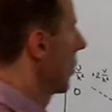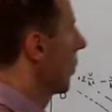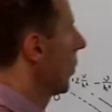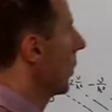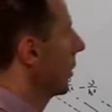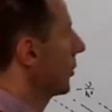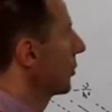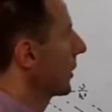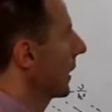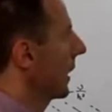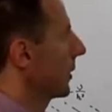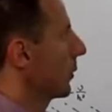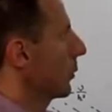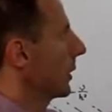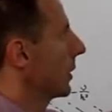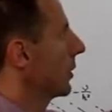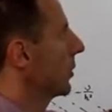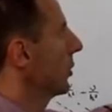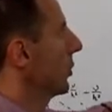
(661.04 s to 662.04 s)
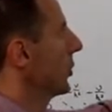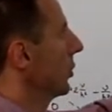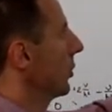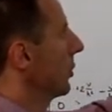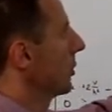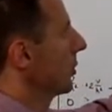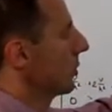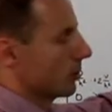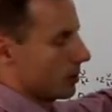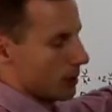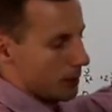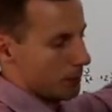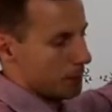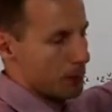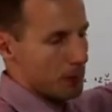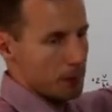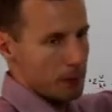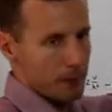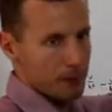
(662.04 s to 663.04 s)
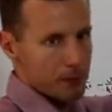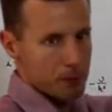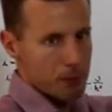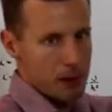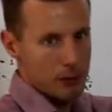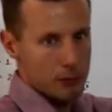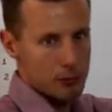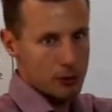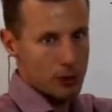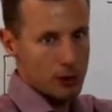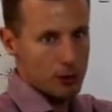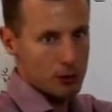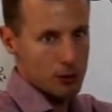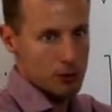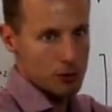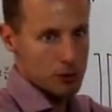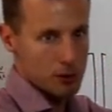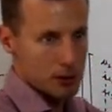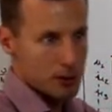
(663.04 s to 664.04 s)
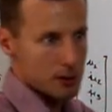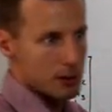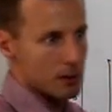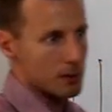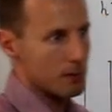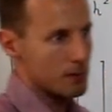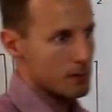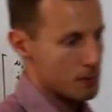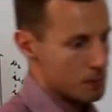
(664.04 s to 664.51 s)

What can we do to implement the boundary conditions?